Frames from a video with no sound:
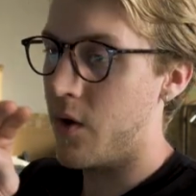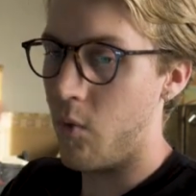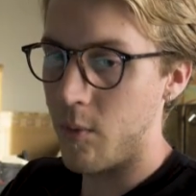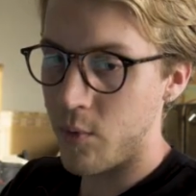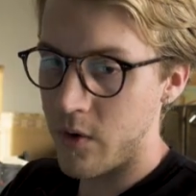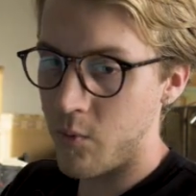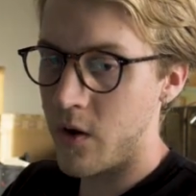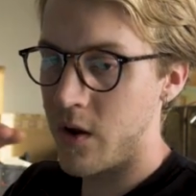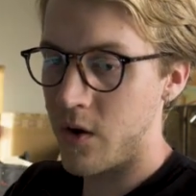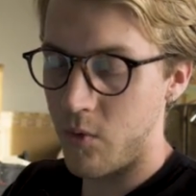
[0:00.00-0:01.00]
one point
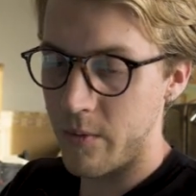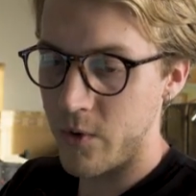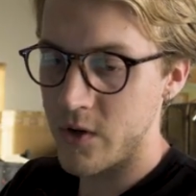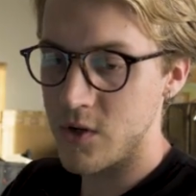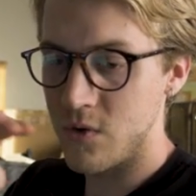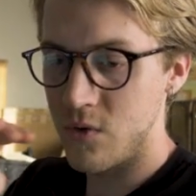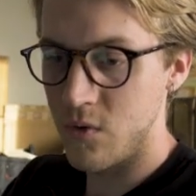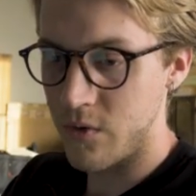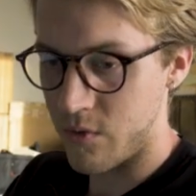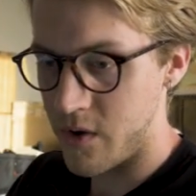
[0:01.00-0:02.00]
one, one point
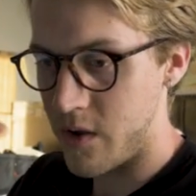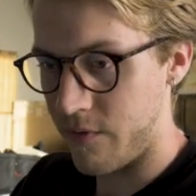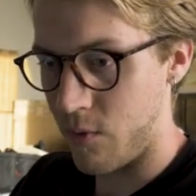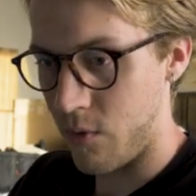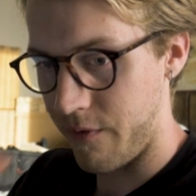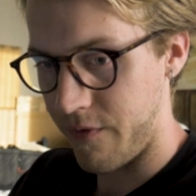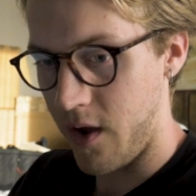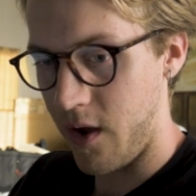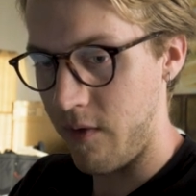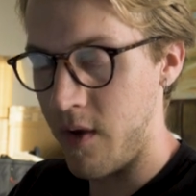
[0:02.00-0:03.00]
two, three, four,
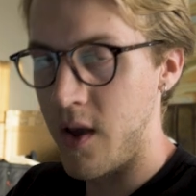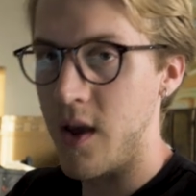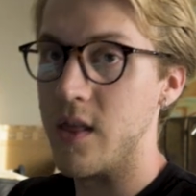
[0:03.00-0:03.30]
five,